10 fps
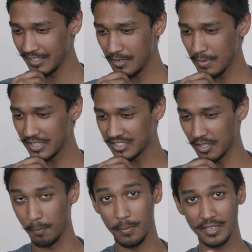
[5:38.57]
he makes
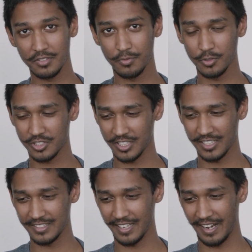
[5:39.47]
the best
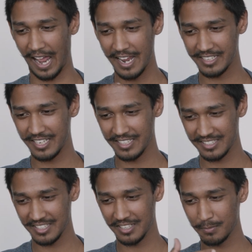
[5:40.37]
fushka that I
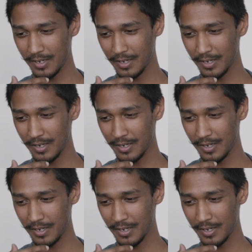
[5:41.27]
tasted in